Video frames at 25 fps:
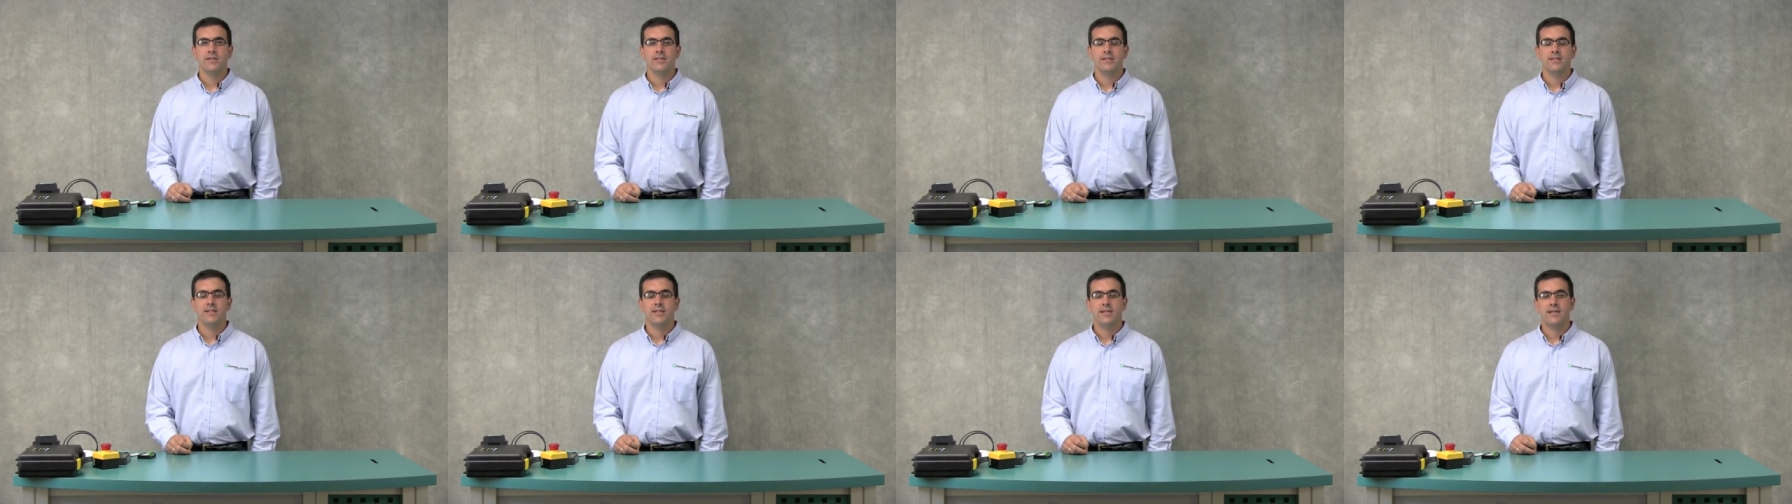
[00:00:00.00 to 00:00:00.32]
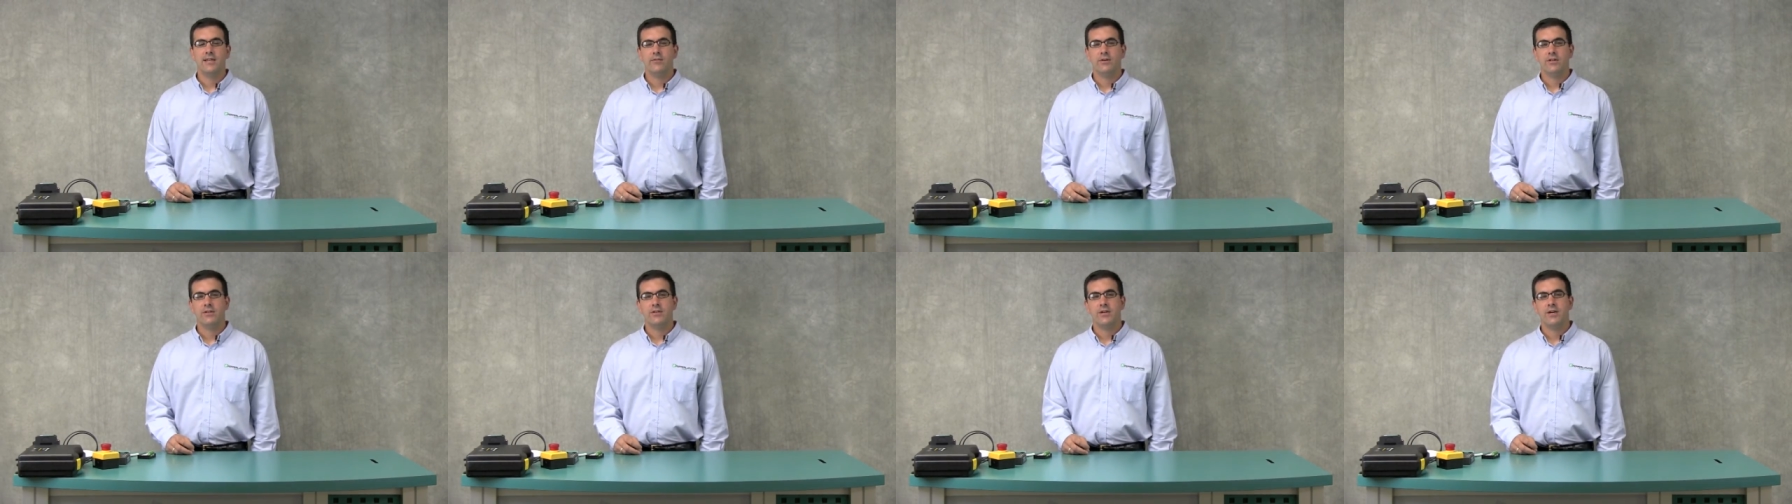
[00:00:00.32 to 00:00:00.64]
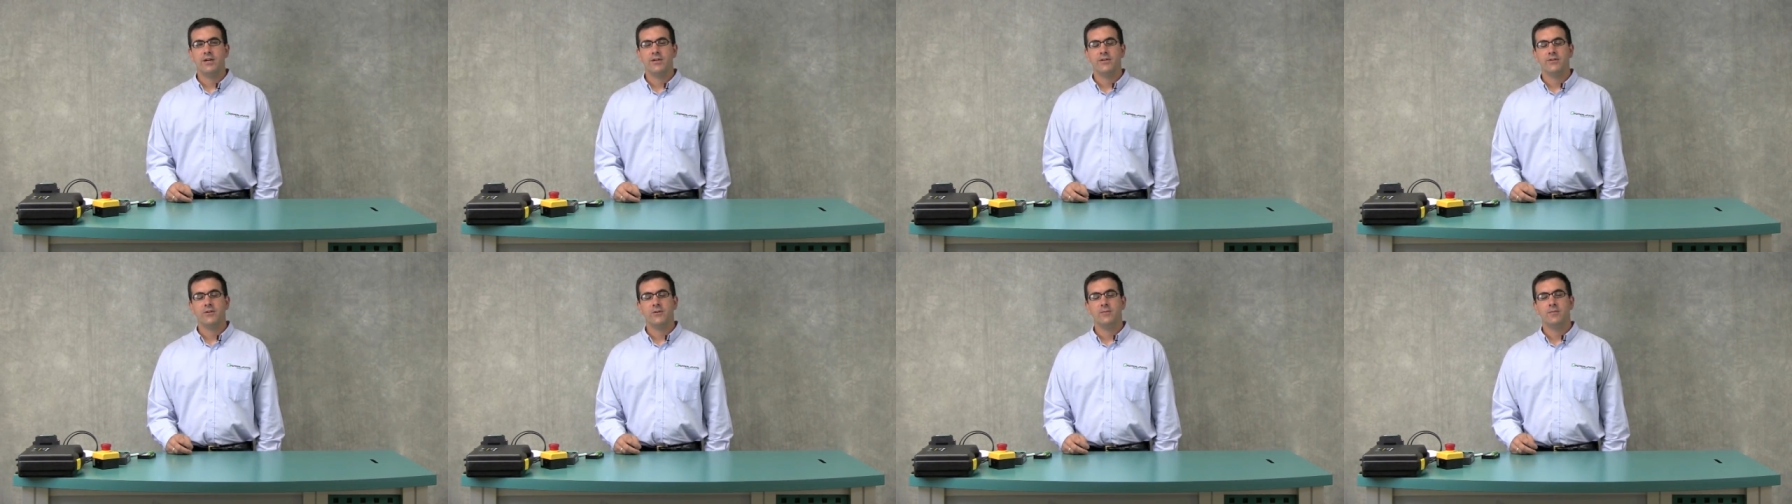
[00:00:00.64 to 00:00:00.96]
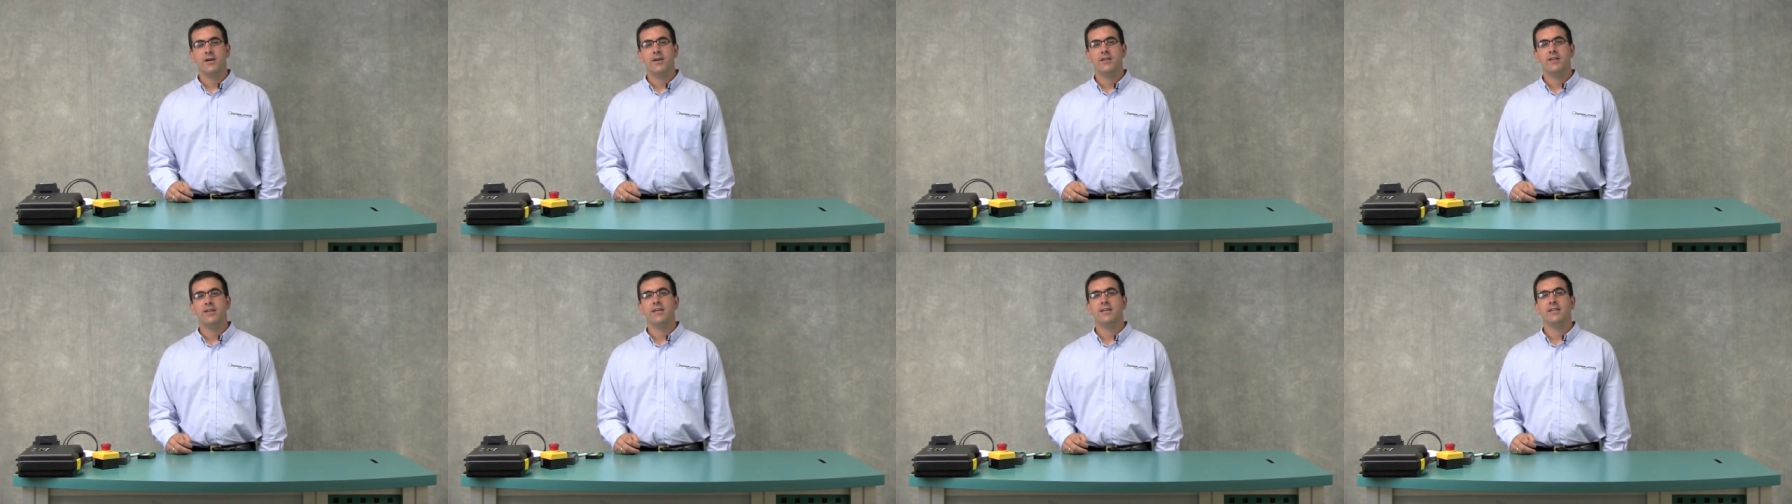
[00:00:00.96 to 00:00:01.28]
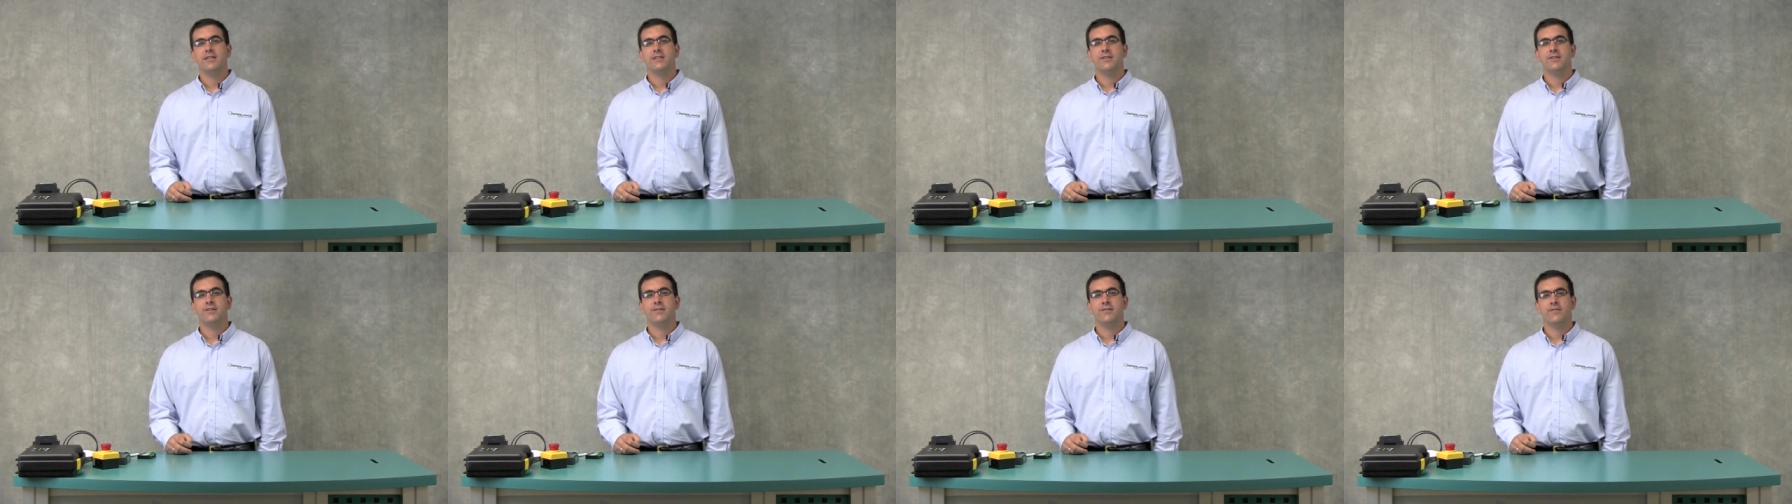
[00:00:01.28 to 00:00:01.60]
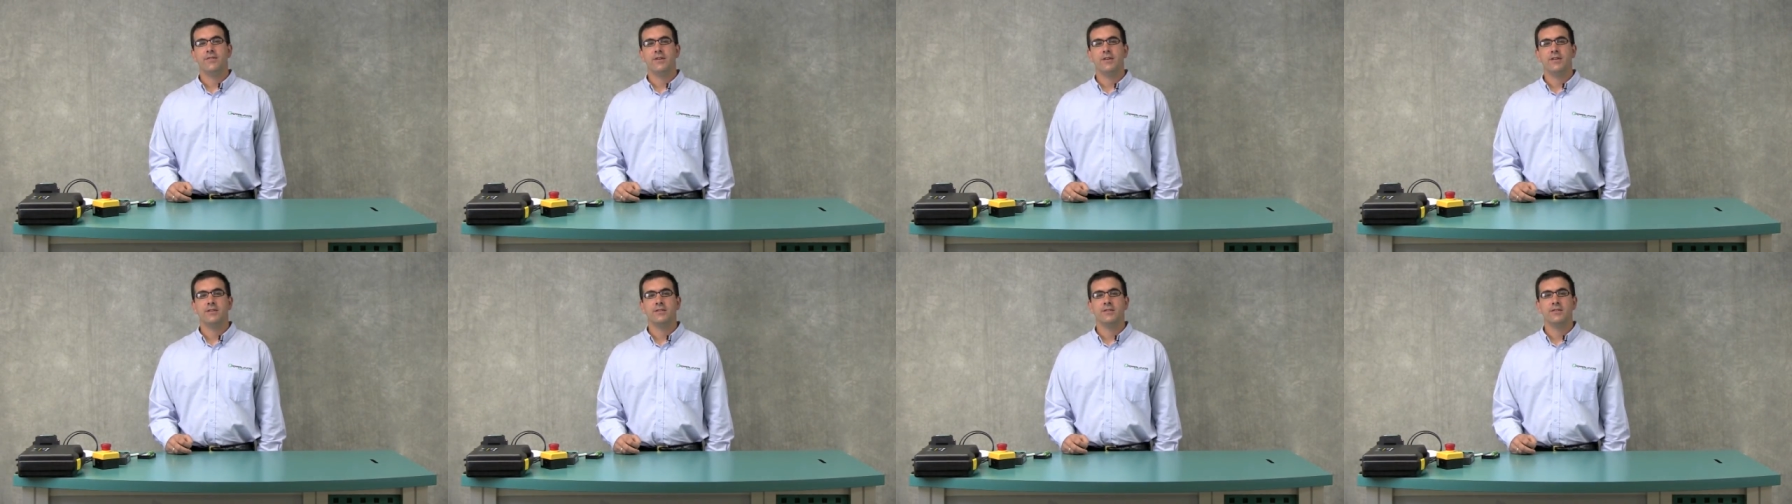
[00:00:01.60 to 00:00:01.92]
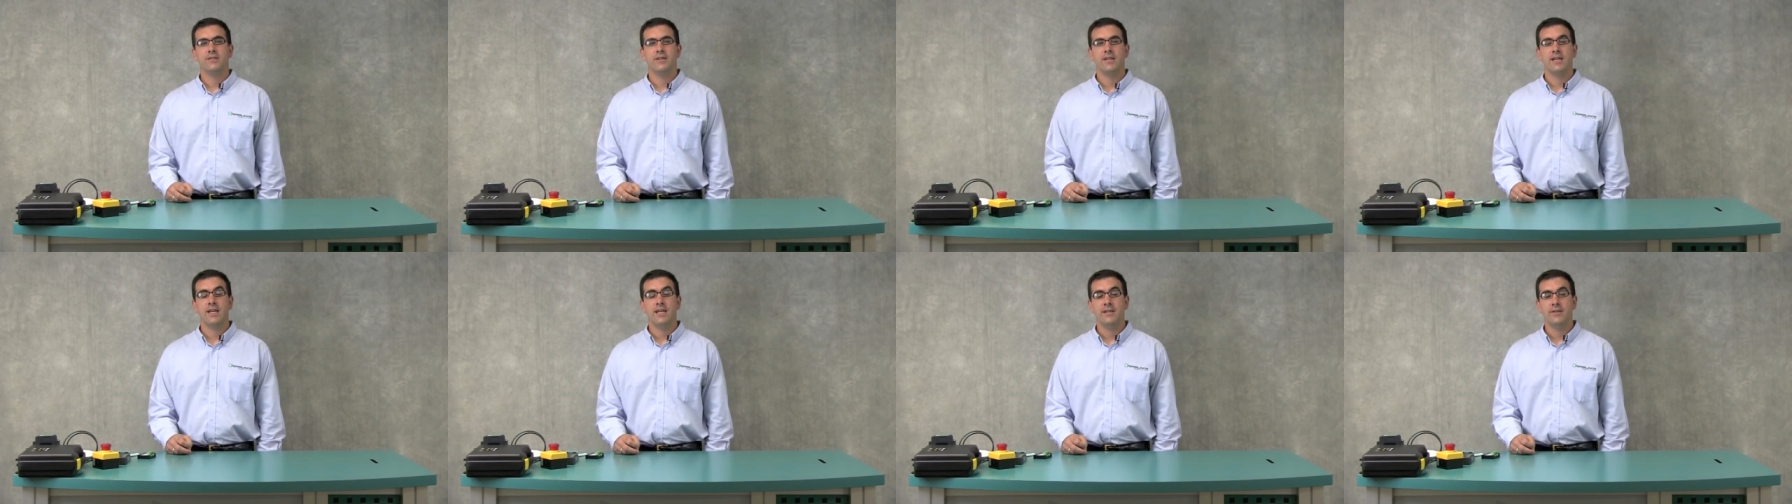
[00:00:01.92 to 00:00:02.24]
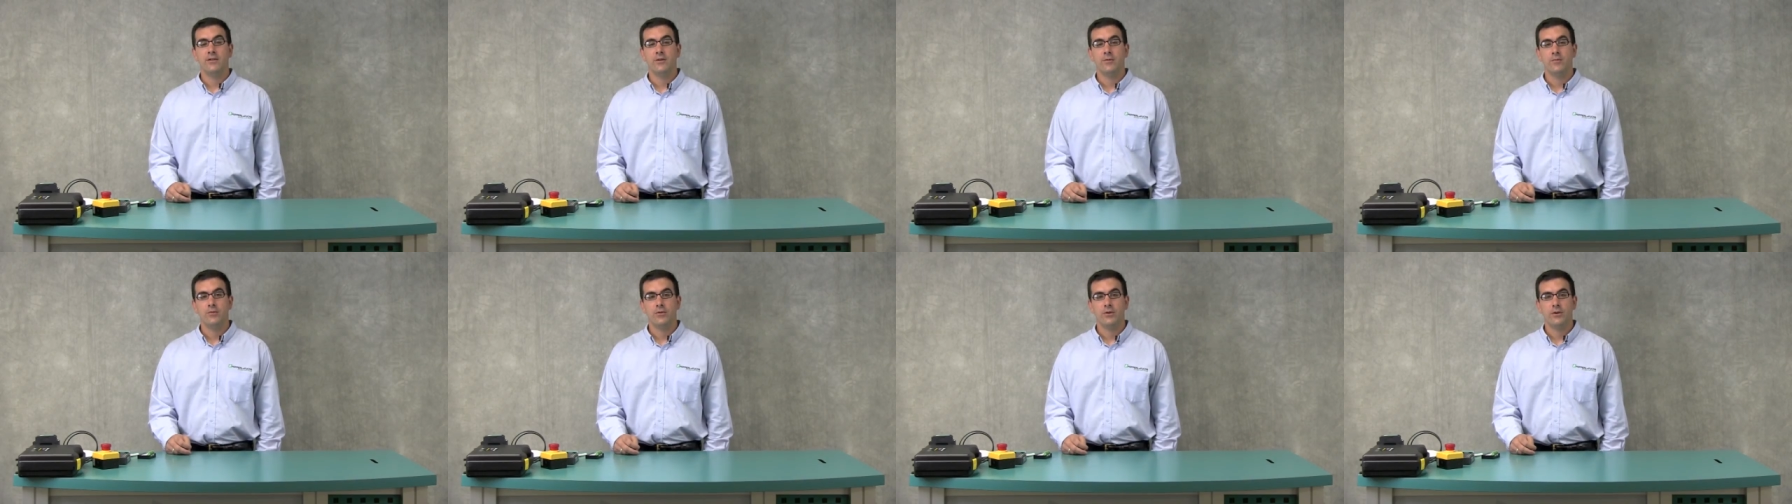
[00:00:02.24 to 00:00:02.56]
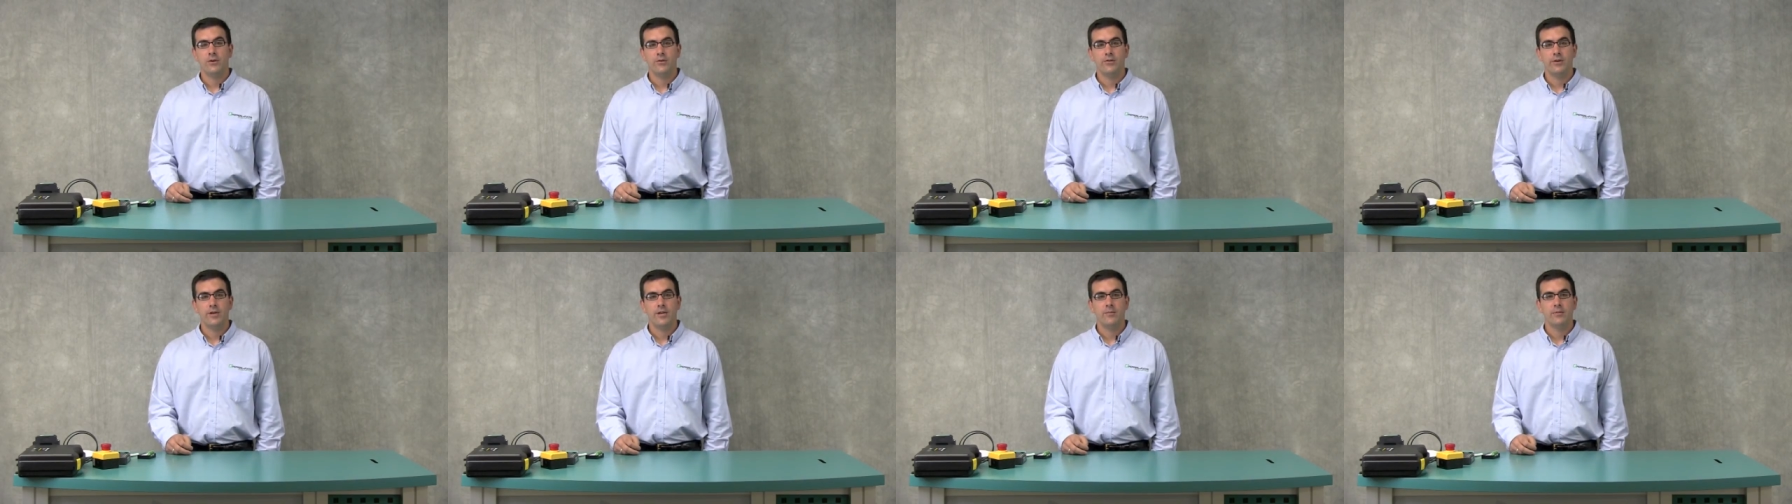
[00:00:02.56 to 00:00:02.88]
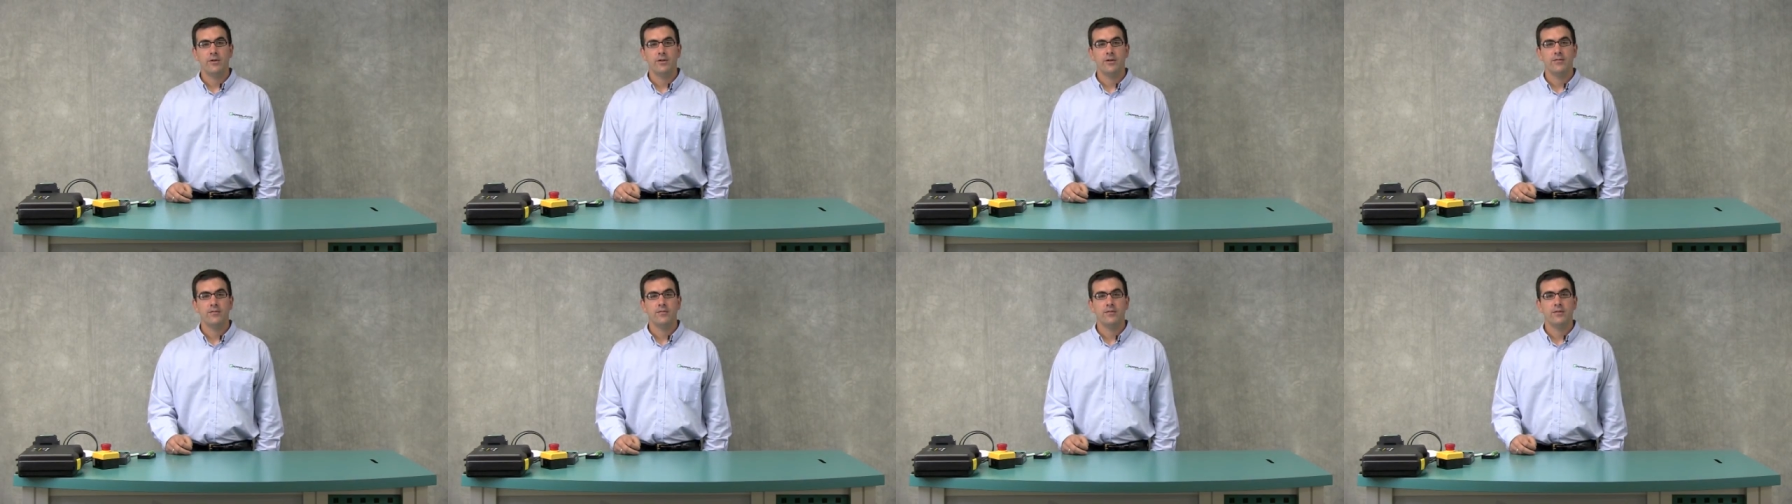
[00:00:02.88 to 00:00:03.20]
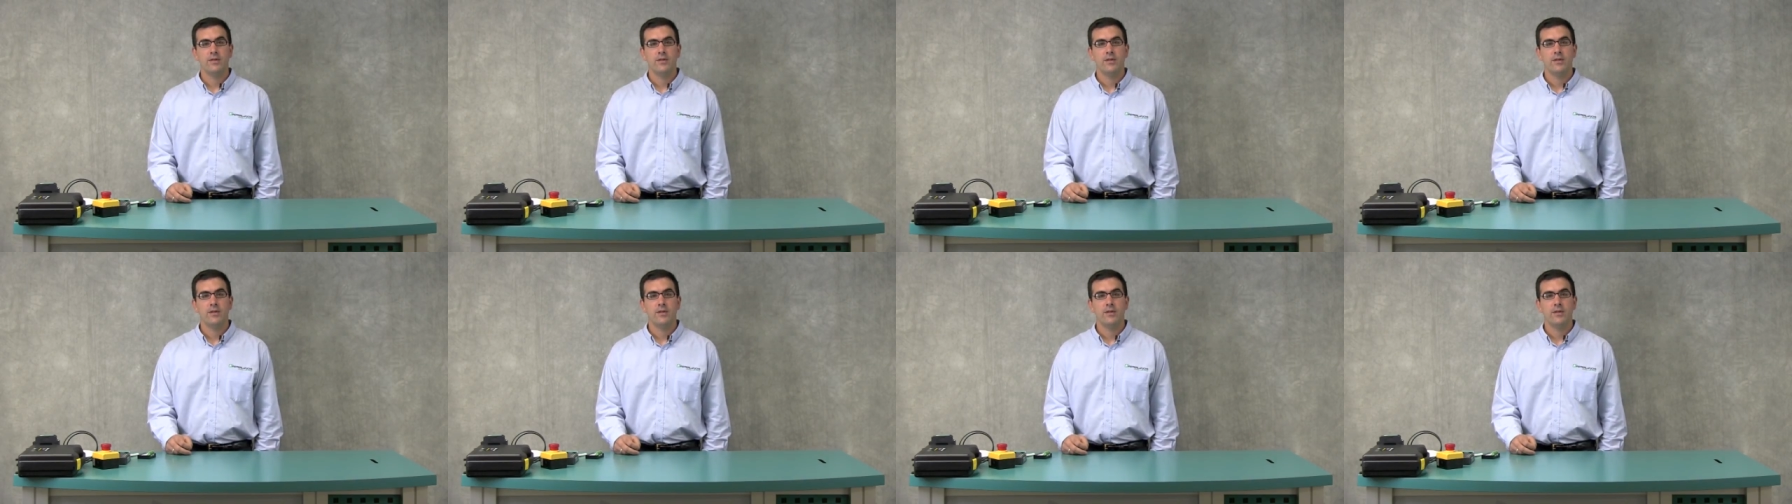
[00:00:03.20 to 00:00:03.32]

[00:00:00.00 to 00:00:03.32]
and today I want to talk to you about AS-Interface Handheld Programmer.